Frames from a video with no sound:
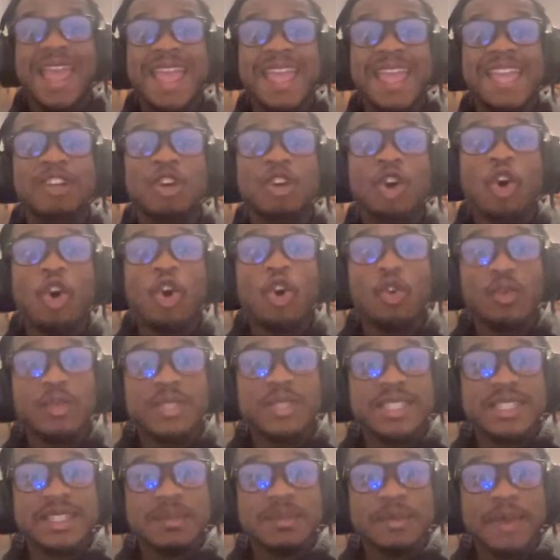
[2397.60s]
And old
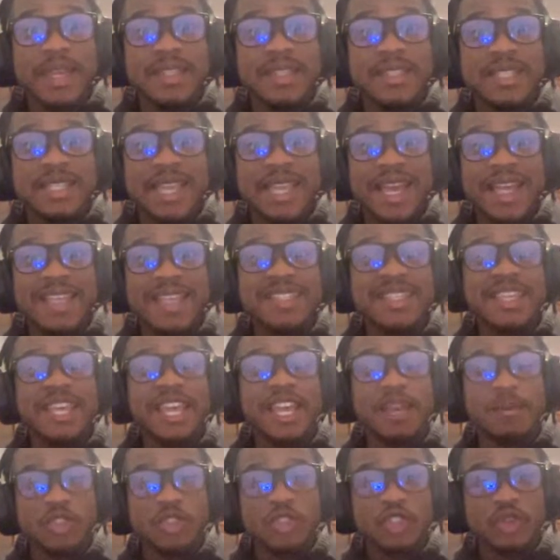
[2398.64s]
teammates. He has
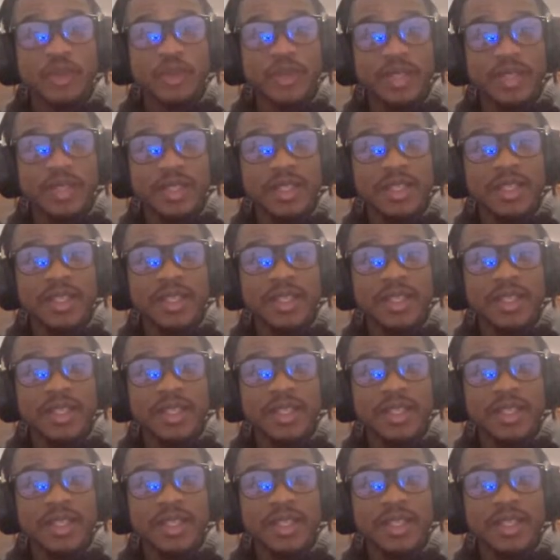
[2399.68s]
chemistry,